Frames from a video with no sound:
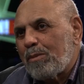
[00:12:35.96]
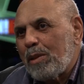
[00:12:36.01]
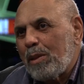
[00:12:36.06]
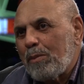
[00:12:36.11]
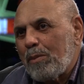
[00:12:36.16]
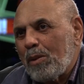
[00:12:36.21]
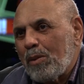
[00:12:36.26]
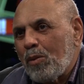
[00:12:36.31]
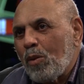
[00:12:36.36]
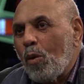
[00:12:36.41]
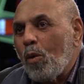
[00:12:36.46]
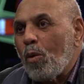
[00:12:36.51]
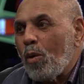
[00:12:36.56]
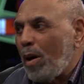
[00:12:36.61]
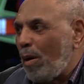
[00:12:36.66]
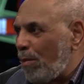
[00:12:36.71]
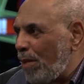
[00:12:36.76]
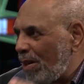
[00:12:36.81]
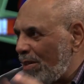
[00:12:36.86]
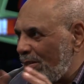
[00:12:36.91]
people know
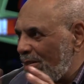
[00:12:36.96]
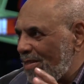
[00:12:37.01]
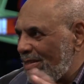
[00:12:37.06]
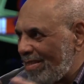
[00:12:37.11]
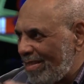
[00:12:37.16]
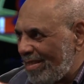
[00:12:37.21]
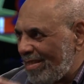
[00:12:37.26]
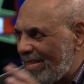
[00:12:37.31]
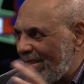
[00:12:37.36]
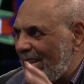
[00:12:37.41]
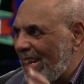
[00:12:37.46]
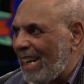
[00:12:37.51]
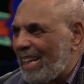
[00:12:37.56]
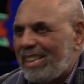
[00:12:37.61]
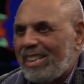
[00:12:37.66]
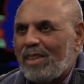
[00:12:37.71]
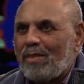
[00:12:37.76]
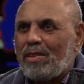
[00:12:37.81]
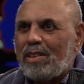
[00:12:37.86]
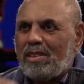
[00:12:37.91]
about the
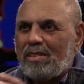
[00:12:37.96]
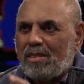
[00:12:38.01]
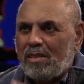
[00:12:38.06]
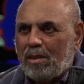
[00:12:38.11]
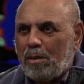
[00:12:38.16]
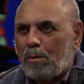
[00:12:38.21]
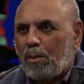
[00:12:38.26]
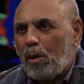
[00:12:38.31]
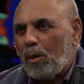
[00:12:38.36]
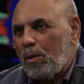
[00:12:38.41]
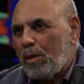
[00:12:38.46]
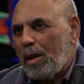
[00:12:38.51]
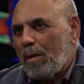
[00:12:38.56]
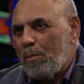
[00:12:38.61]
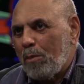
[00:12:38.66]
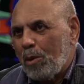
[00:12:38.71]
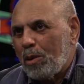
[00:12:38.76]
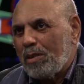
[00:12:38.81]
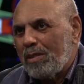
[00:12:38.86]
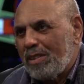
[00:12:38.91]
activities in the program,
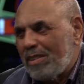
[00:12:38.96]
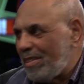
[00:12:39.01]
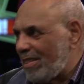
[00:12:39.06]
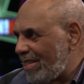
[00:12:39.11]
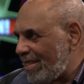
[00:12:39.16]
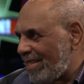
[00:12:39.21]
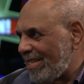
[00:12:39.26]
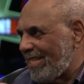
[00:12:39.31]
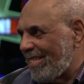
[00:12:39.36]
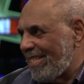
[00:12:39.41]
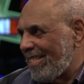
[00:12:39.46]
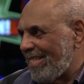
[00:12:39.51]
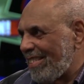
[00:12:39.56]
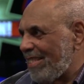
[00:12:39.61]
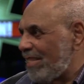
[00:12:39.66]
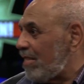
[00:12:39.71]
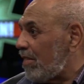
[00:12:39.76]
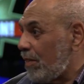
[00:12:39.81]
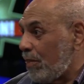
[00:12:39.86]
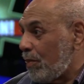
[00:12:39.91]
more than just
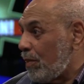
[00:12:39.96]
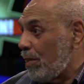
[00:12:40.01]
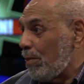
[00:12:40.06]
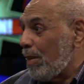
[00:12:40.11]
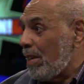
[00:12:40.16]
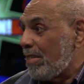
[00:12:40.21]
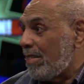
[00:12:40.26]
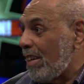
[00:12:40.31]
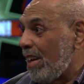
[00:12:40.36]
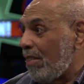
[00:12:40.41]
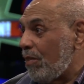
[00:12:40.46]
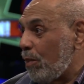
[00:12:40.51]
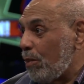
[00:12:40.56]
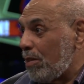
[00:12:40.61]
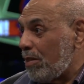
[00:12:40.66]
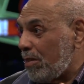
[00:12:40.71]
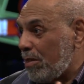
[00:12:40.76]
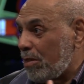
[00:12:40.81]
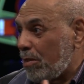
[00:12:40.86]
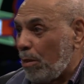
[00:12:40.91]
for myself, it
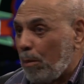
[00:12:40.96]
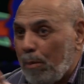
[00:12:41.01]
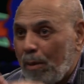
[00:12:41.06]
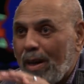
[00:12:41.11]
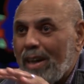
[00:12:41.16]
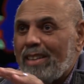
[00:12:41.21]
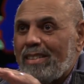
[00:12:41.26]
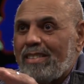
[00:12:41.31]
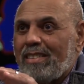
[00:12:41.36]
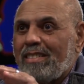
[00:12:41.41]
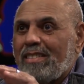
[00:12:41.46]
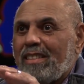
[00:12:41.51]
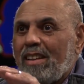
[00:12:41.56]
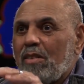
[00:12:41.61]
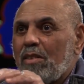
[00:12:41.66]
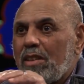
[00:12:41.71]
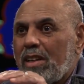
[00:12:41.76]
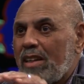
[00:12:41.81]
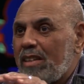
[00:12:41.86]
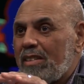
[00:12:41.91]
was a surprise to say,
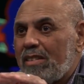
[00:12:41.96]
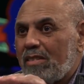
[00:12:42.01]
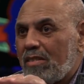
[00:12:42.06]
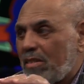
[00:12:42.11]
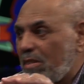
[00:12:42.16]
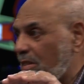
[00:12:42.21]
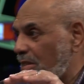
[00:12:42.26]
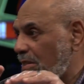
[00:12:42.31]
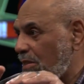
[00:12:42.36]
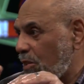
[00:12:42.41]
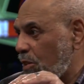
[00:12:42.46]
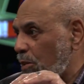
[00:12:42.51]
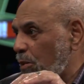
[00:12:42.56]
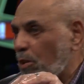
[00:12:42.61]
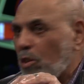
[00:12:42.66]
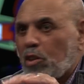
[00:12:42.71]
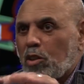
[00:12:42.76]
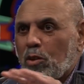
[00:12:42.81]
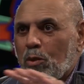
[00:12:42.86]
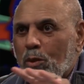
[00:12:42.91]
okay, there's a
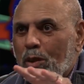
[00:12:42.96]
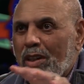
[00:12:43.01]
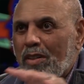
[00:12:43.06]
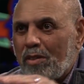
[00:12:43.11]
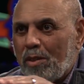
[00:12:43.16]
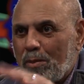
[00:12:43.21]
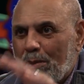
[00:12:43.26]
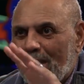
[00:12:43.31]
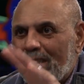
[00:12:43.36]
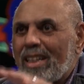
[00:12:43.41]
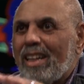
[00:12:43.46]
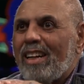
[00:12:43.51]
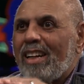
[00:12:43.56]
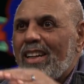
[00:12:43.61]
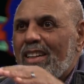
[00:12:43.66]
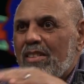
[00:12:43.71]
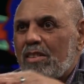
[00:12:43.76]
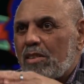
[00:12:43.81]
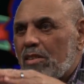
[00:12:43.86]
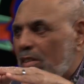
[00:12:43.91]
tuition waiver, but
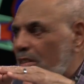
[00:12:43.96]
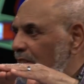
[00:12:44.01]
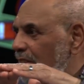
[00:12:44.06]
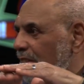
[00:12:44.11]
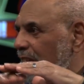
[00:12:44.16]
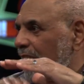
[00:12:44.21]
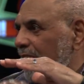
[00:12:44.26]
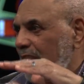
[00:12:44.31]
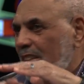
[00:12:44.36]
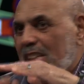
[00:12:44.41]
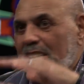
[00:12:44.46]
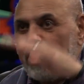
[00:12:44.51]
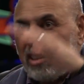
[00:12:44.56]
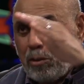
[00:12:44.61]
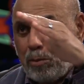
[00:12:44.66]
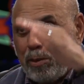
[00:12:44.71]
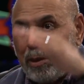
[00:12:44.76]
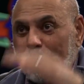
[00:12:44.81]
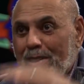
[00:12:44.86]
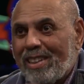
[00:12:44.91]
it's like the
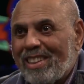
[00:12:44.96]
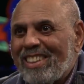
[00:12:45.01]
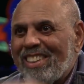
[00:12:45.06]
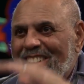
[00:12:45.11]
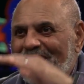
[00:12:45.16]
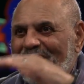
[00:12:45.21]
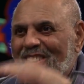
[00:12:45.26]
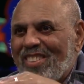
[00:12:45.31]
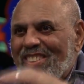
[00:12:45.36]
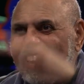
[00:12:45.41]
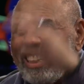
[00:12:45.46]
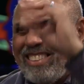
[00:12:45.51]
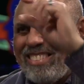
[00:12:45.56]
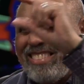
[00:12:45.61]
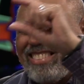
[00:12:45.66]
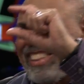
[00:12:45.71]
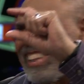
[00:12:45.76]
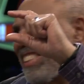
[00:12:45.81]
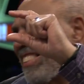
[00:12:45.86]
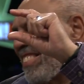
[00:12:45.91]
iceberg, that's
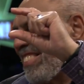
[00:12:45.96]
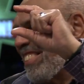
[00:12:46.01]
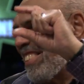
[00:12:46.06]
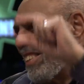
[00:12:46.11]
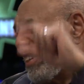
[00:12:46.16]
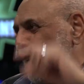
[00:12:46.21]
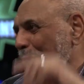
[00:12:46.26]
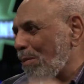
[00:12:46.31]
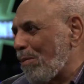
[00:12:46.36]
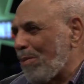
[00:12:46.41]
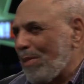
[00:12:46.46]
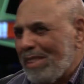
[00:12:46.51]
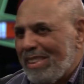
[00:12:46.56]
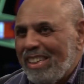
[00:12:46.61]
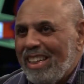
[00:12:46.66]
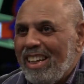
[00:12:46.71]
the tip,